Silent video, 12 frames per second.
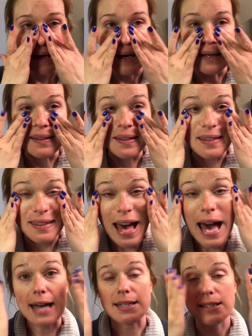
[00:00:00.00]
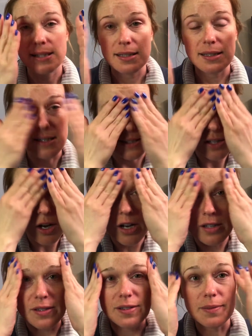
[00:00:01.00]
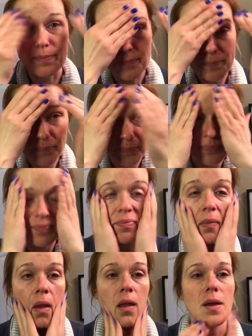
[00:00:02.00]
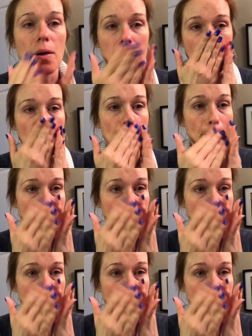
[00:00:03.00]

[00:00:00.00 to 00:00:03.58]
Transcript: And that is awesome. All right.